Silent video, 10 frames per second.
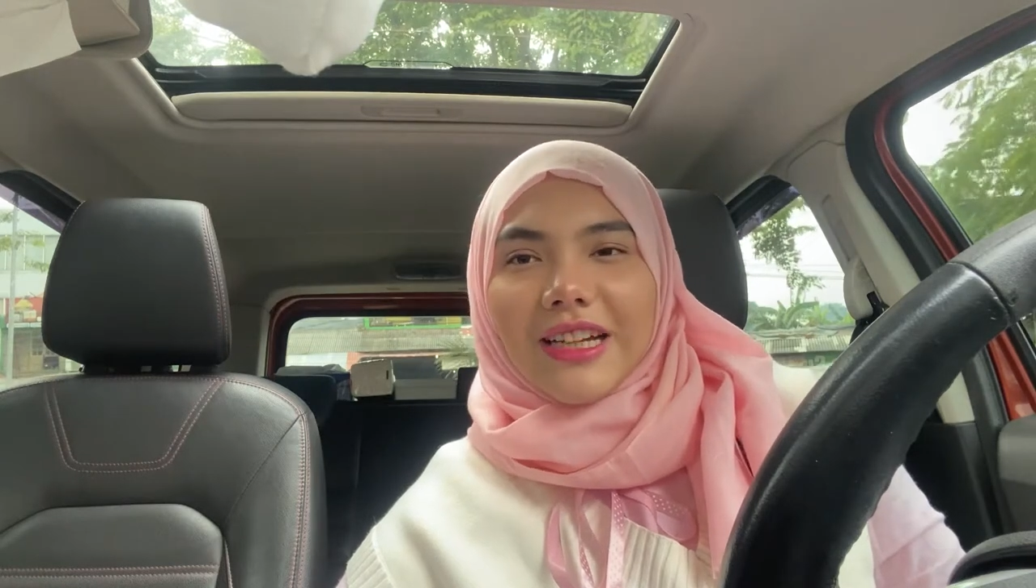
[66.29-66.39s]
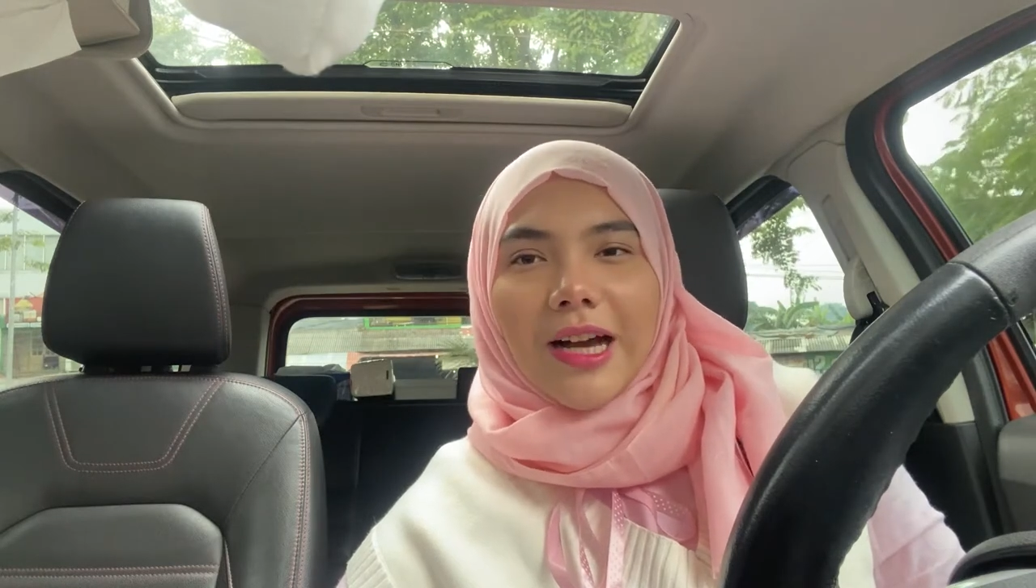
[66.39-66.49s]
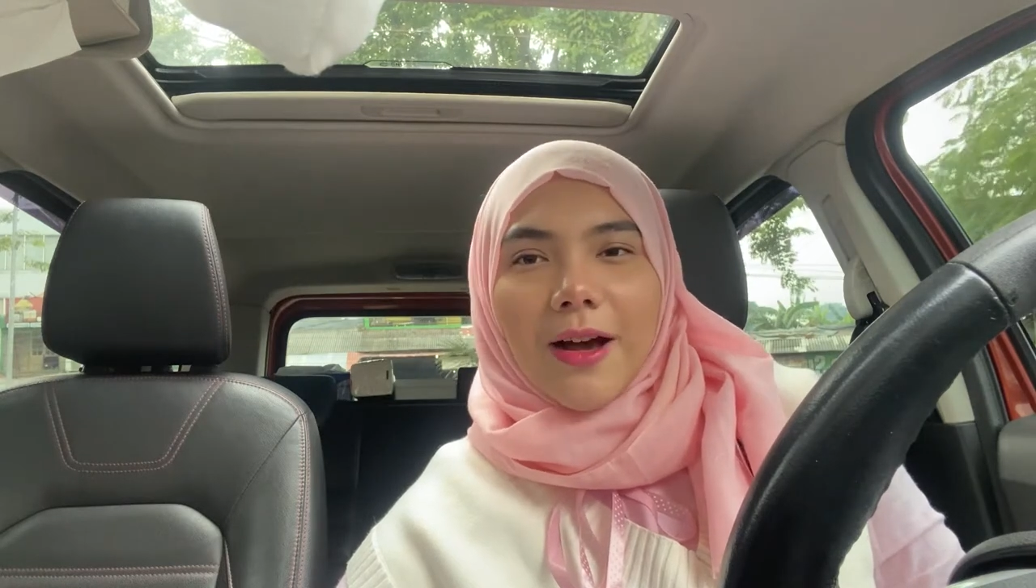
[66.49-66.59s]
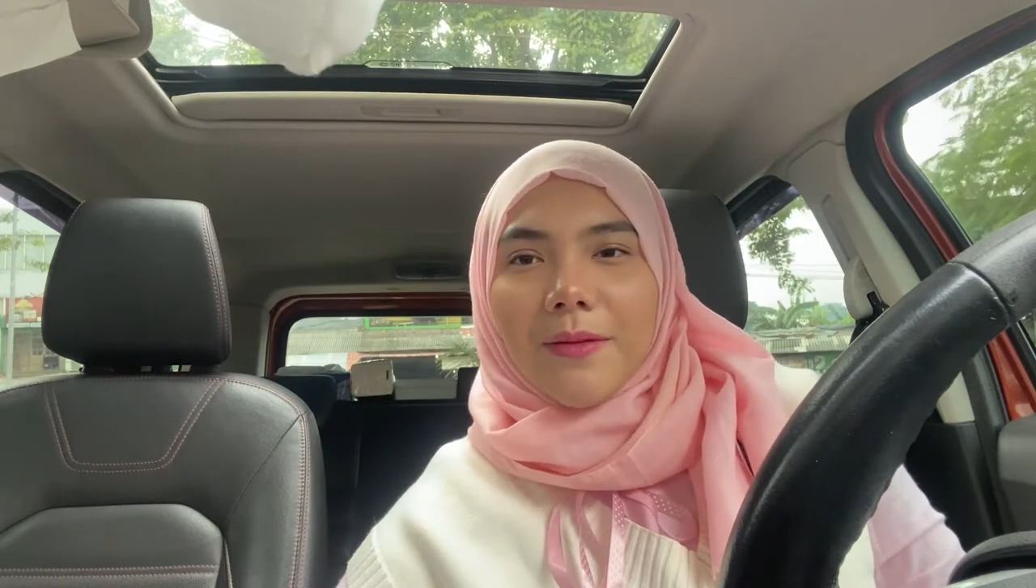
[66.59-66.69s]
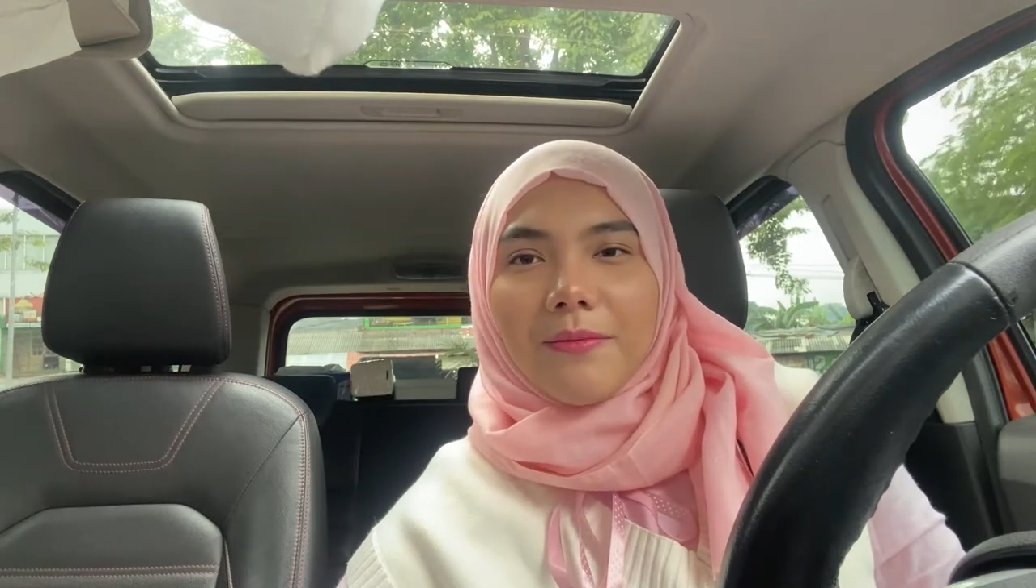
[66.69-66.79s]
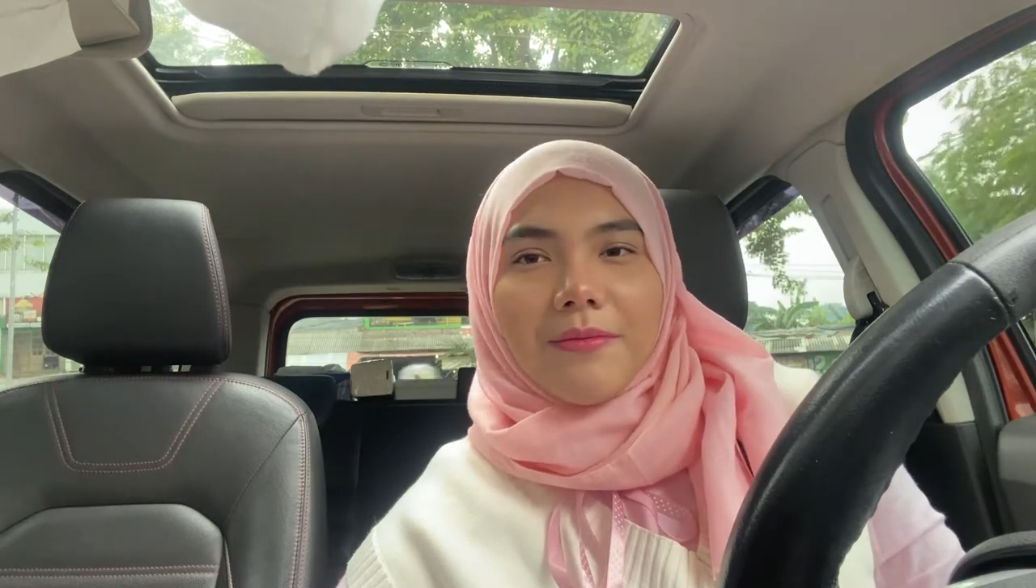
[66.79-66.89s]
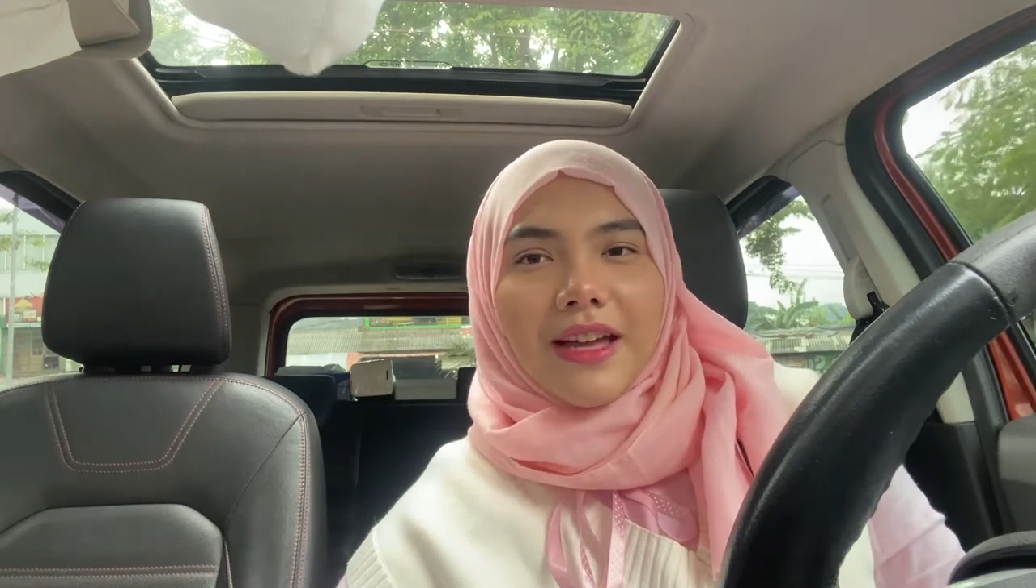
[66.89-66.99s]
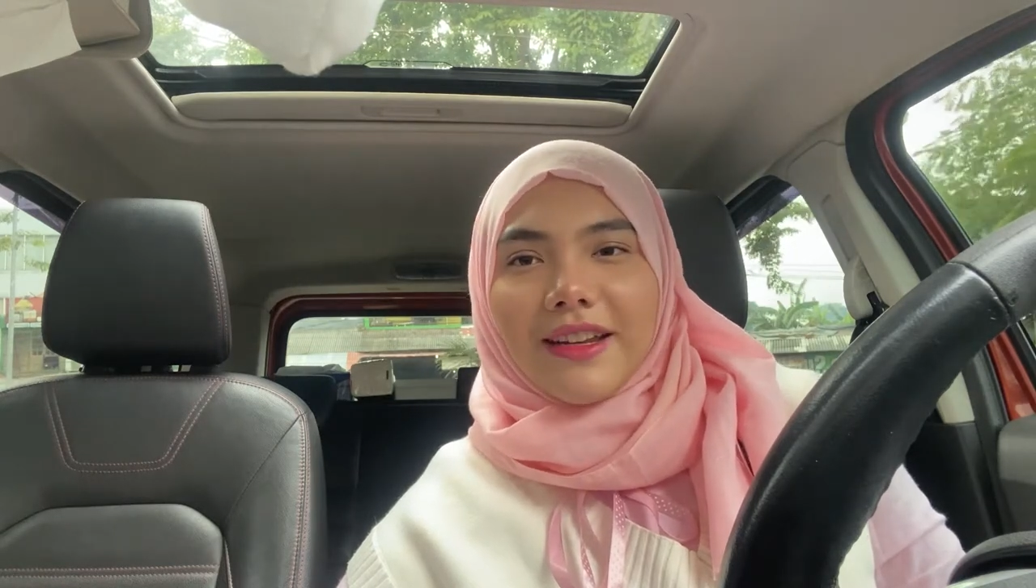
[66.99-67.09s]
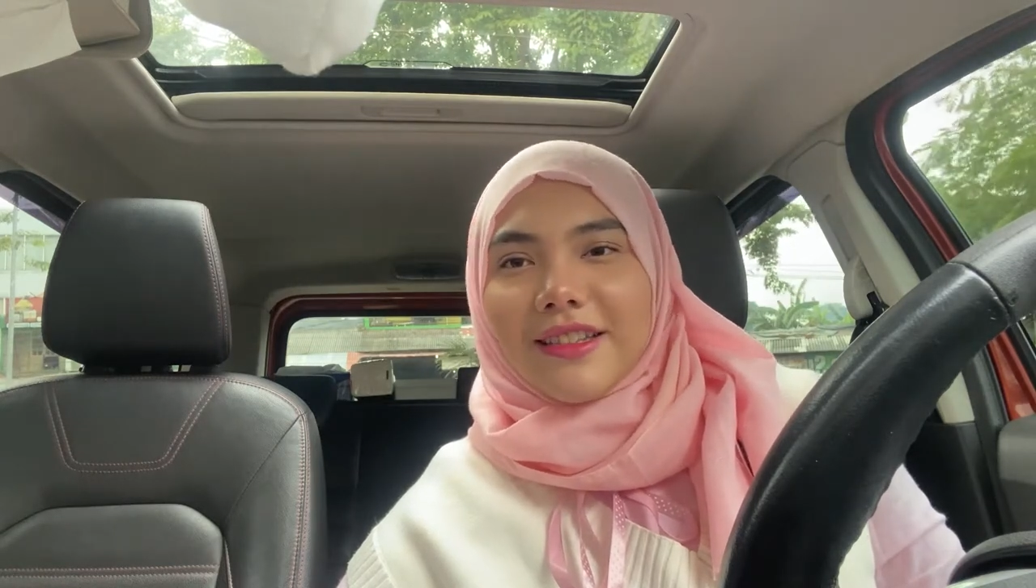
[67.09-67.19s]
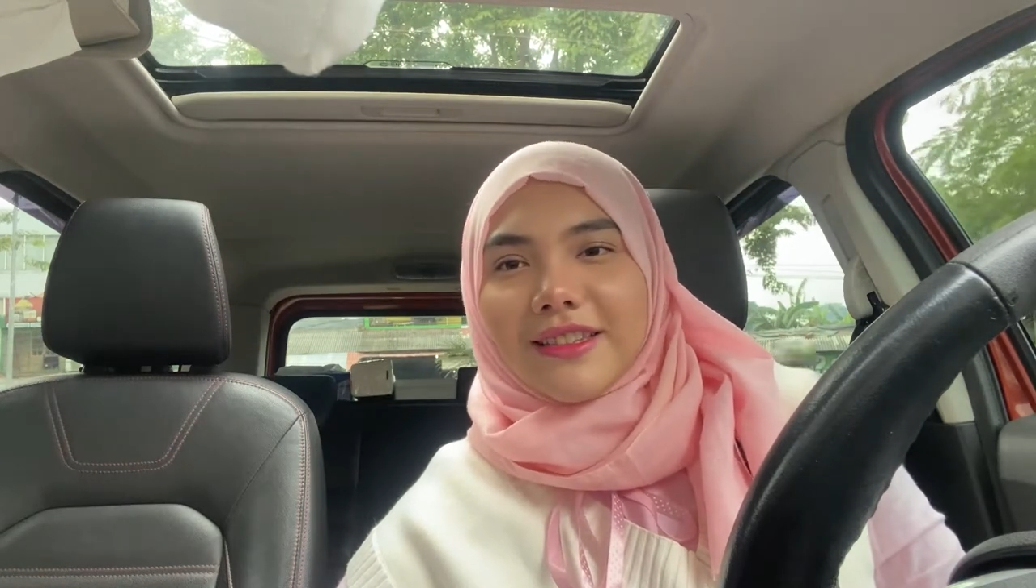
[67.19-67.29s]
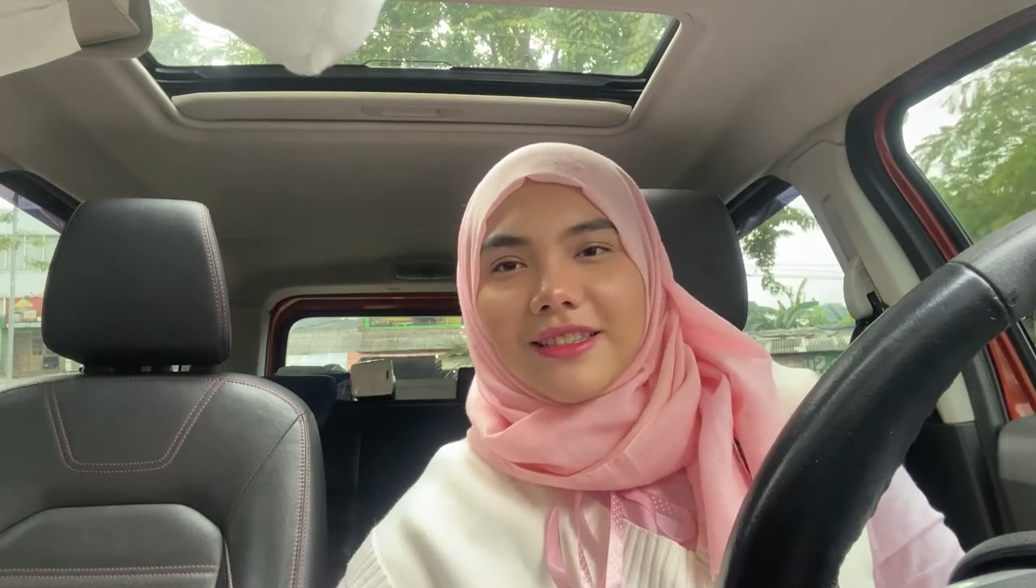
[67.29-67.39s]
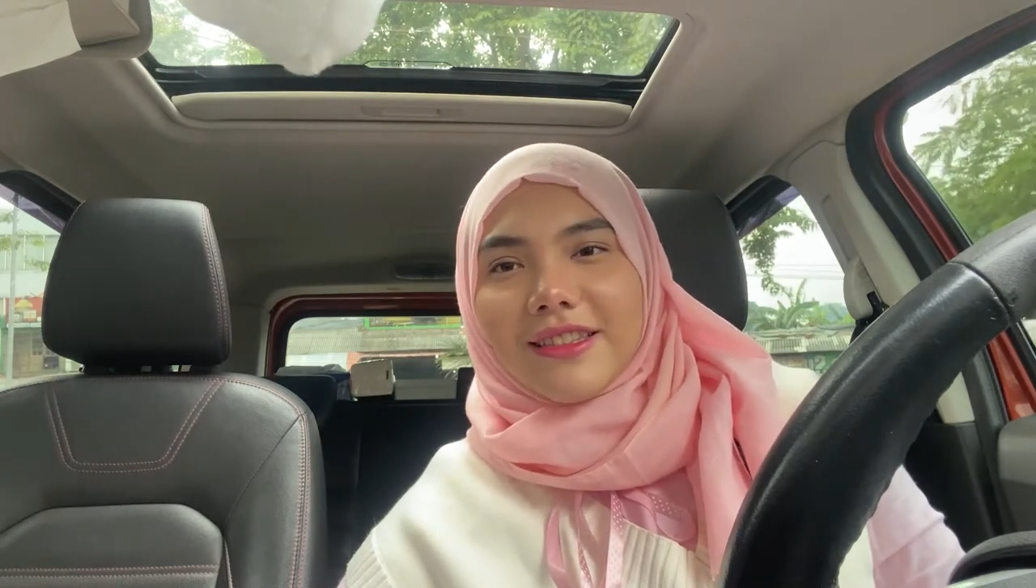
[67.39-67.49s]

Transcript: come any